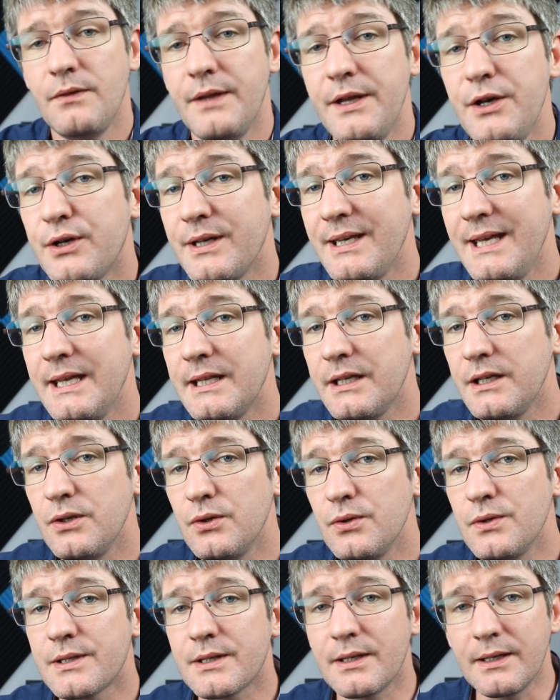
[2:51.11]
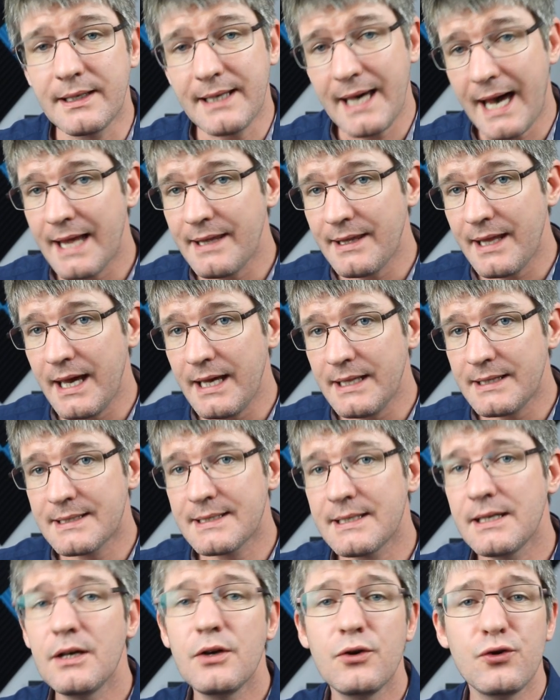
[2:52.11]
Now you can either use
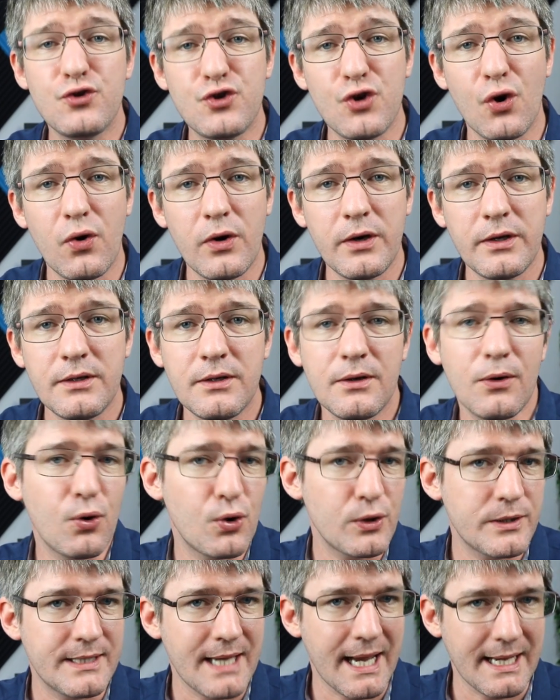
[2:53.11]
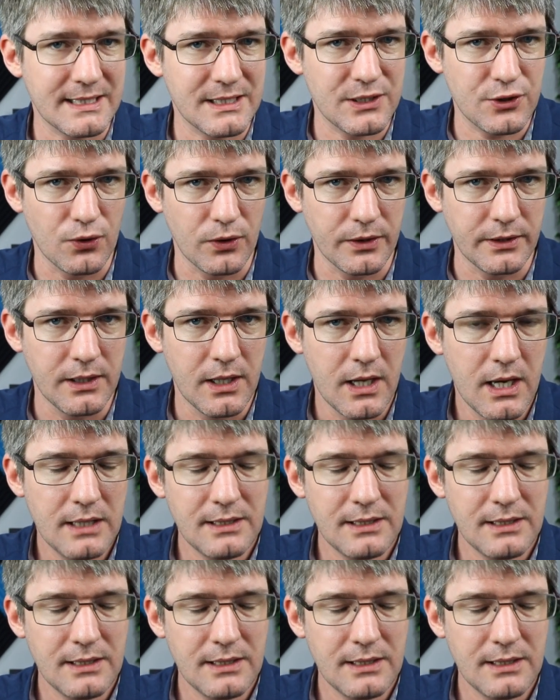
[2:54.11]
concatenate, join, or text join.